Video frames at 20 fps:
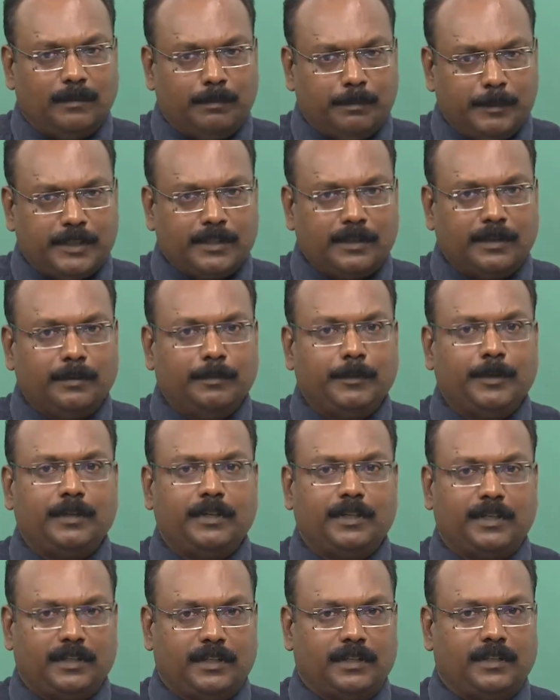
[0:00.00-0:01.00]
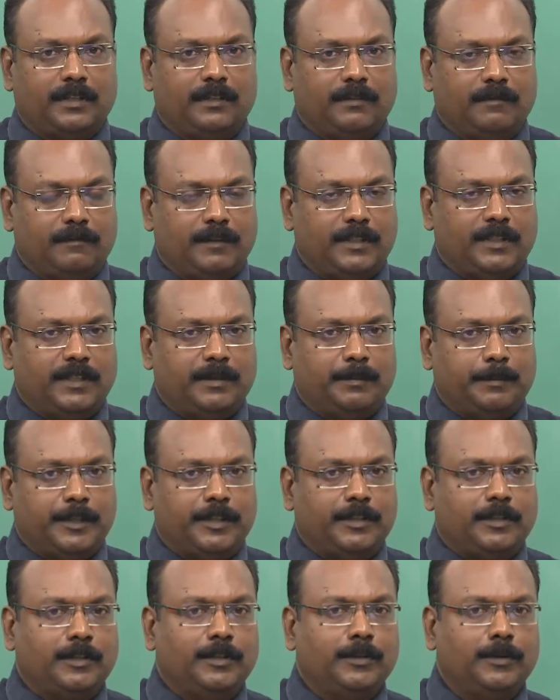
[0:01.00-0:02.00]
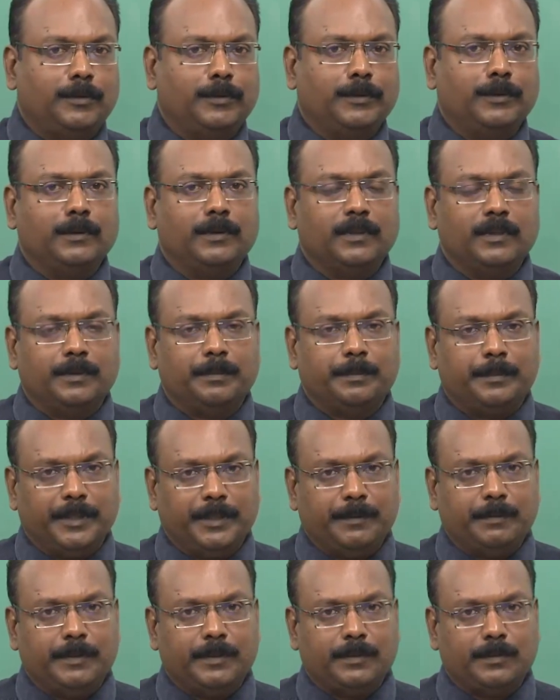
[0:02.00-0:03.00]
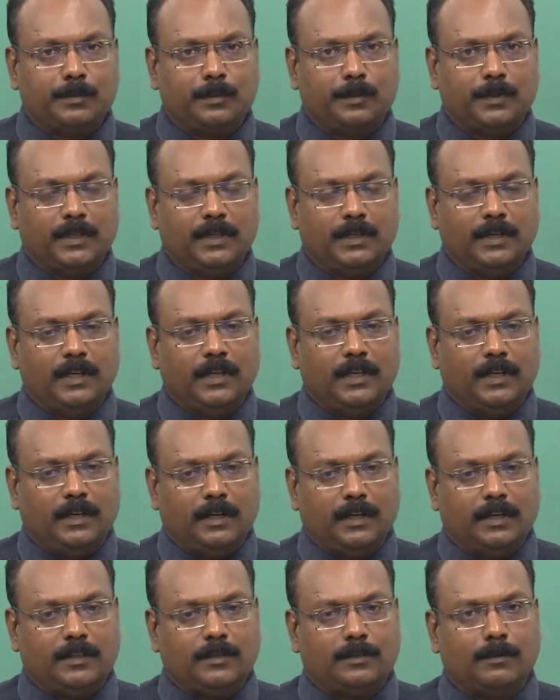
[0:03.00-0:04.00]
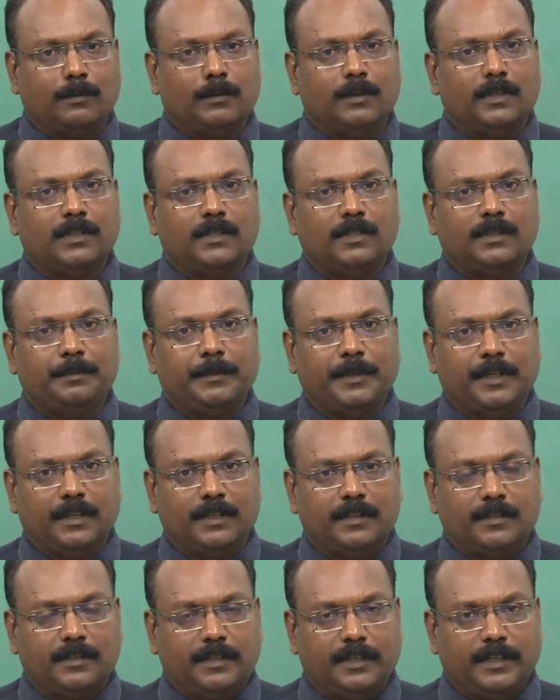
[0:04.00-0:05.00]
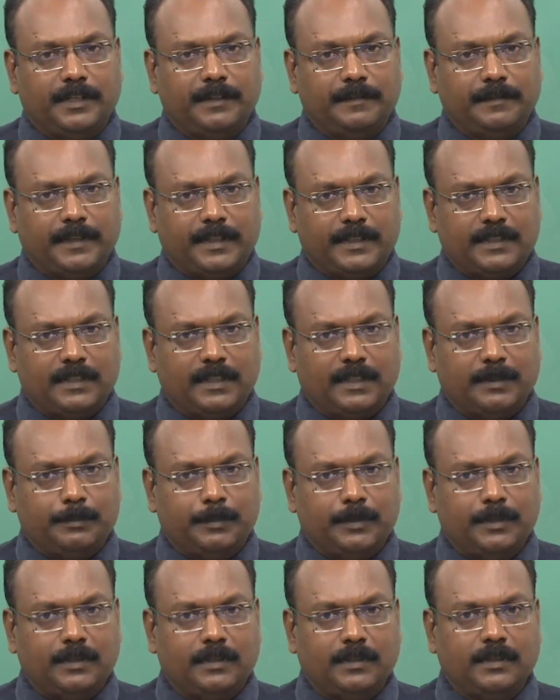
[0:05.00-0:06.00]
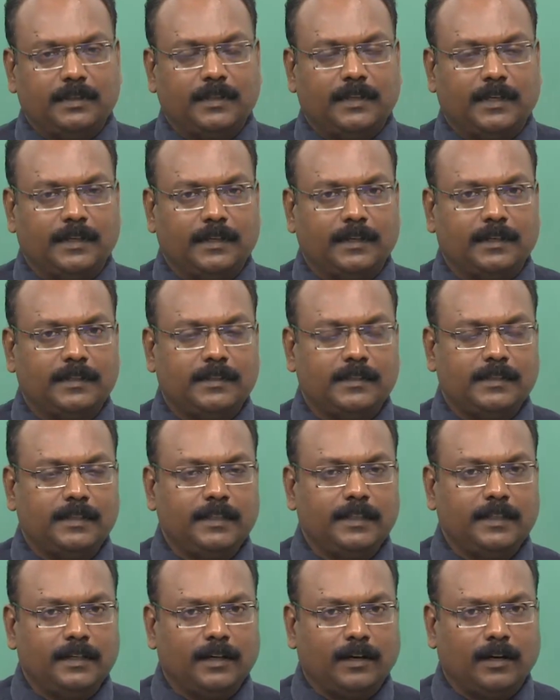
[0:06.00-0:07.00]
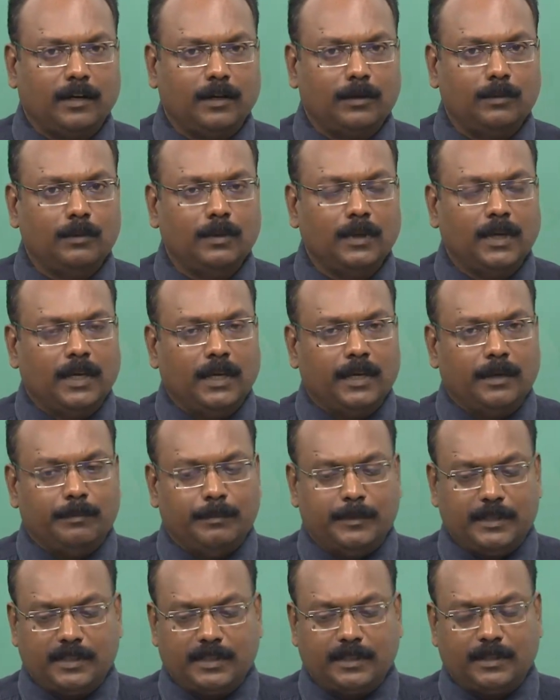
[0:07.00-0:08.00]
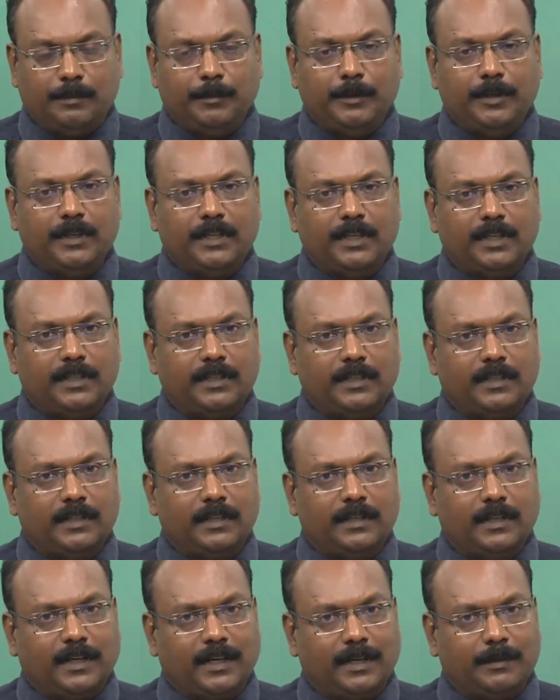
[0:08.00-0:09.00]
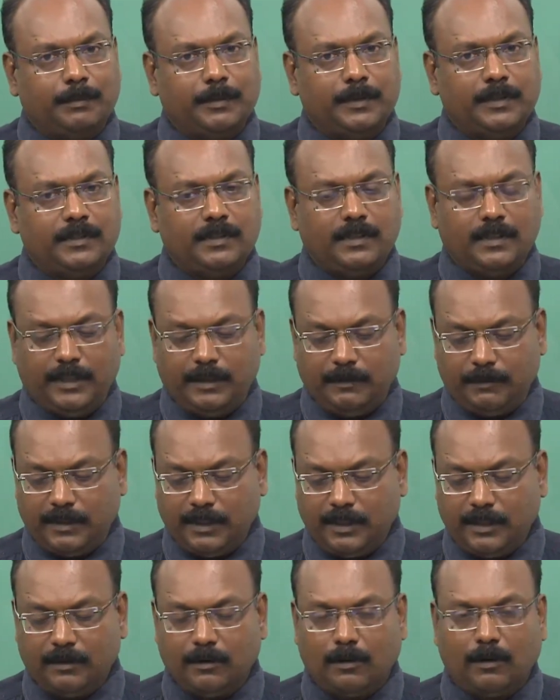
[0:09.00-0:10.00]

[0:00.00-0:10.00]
miscommunication which I mentioned to you in the previous one. Let's look at some illustrative examples and let's see how miscommunication happens even in